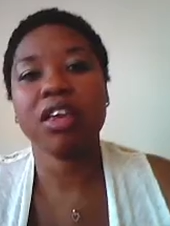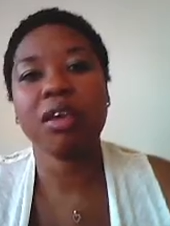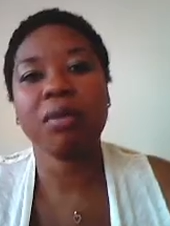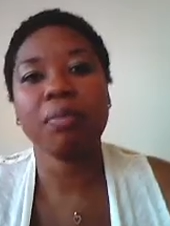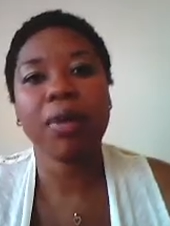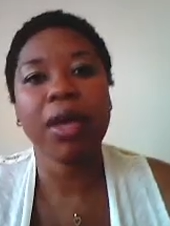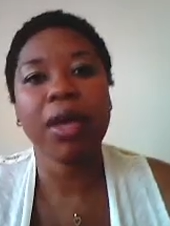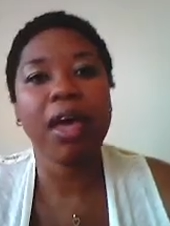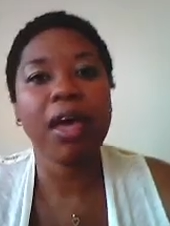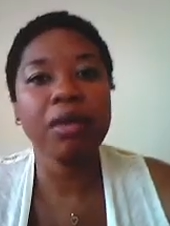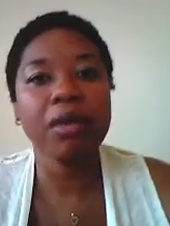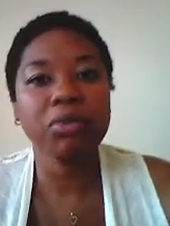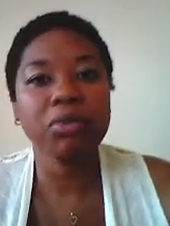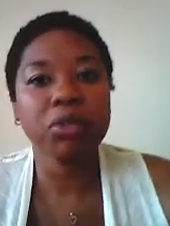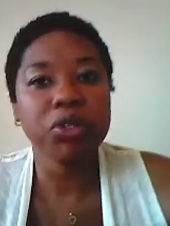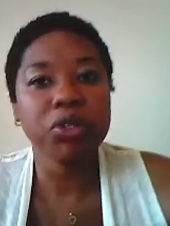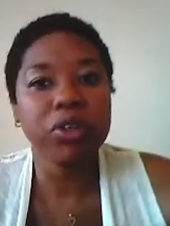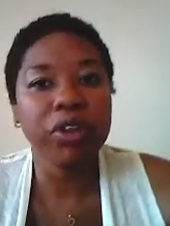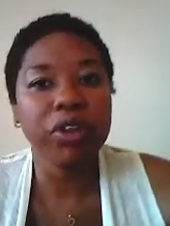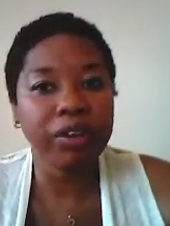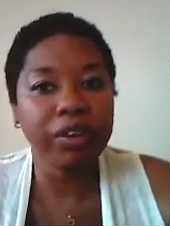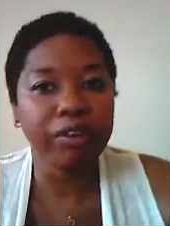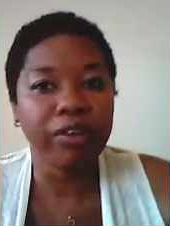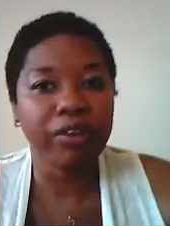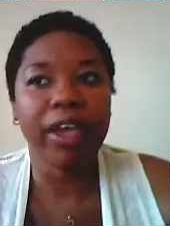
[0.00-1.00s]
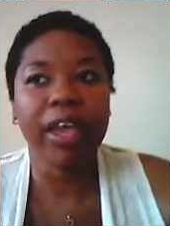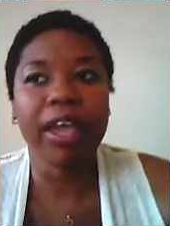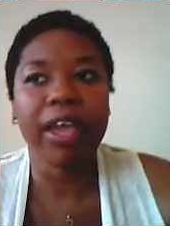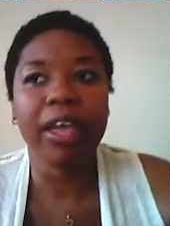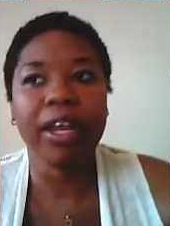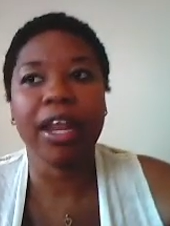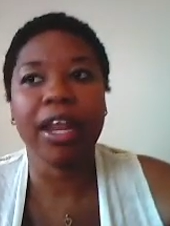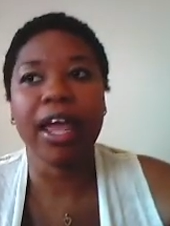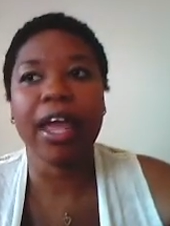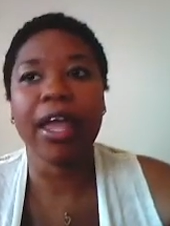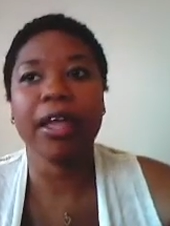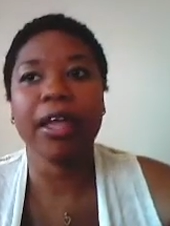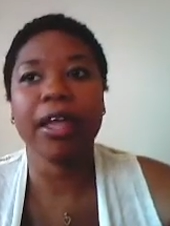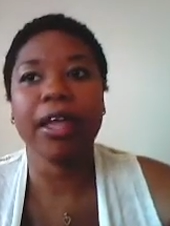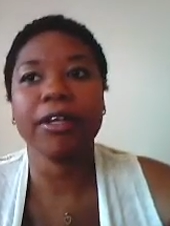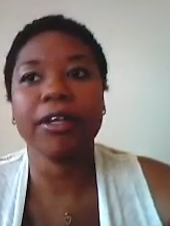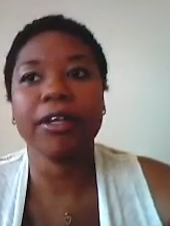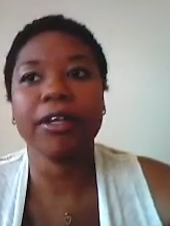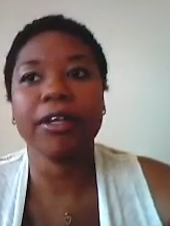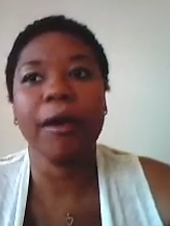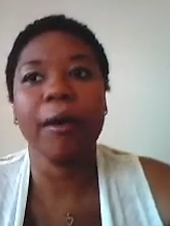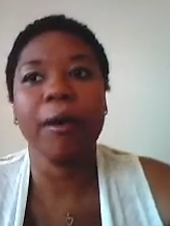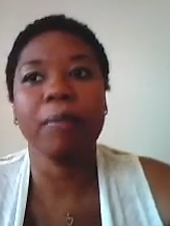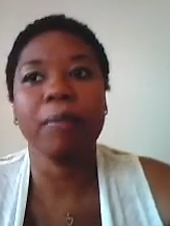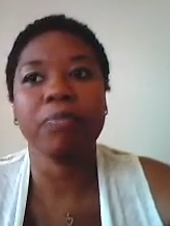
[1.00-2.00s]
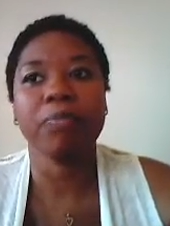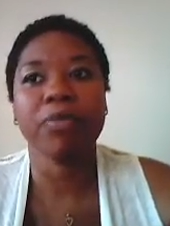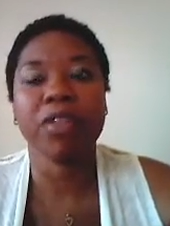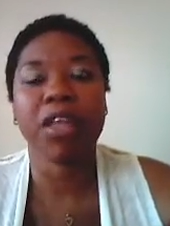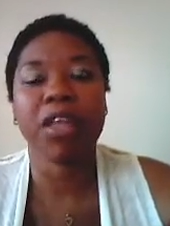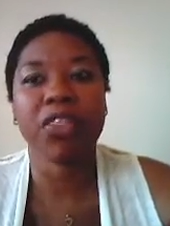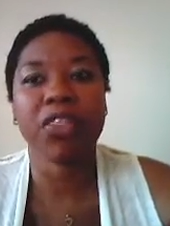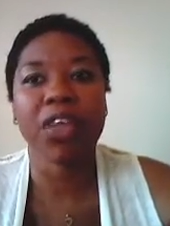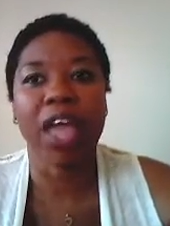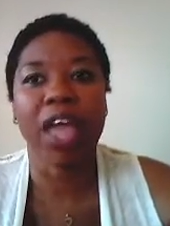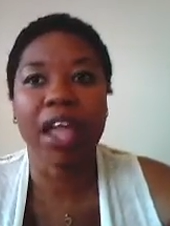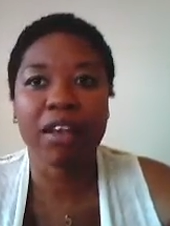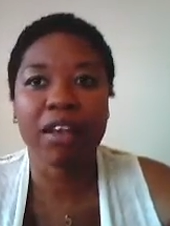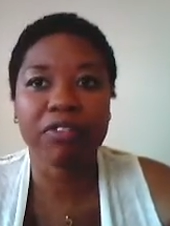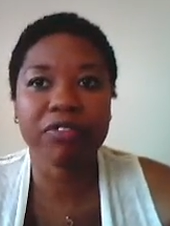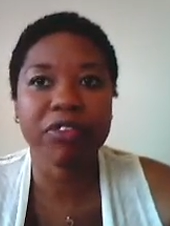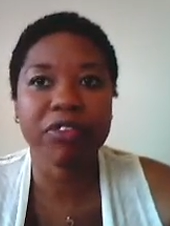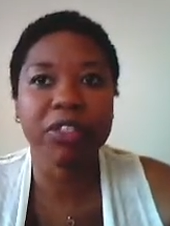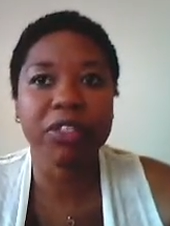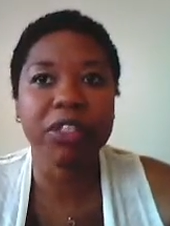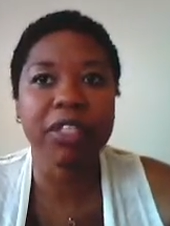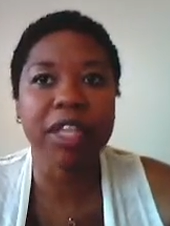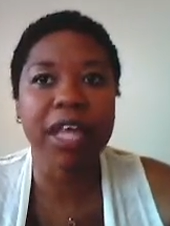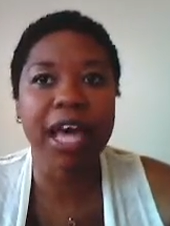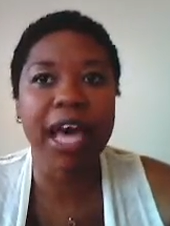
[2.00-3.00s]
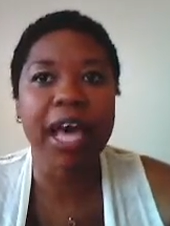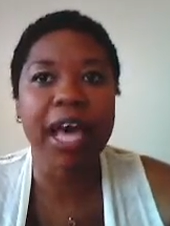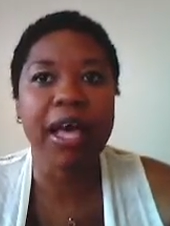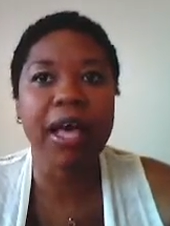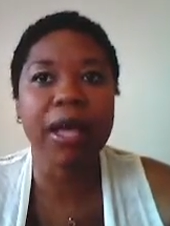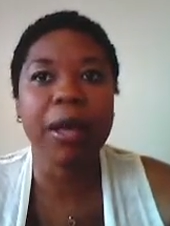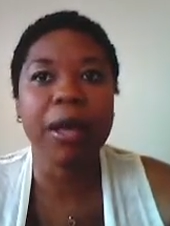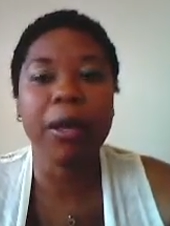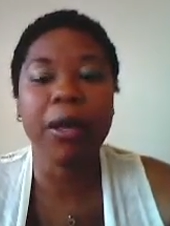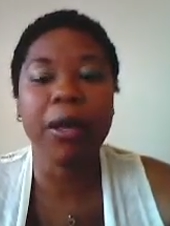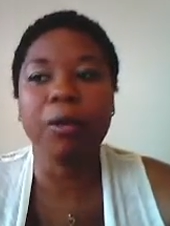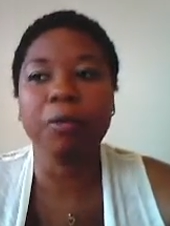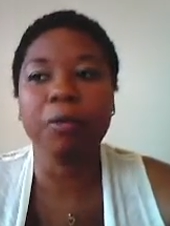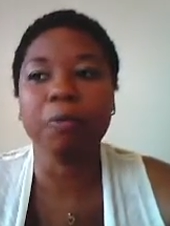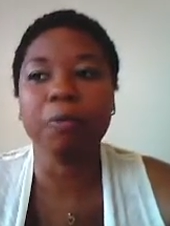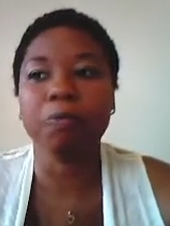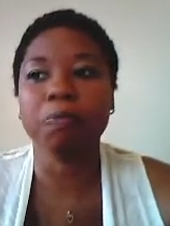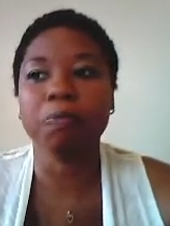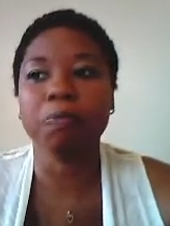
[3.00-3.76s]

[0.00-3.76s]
But I'm doing great and um, thankful that um,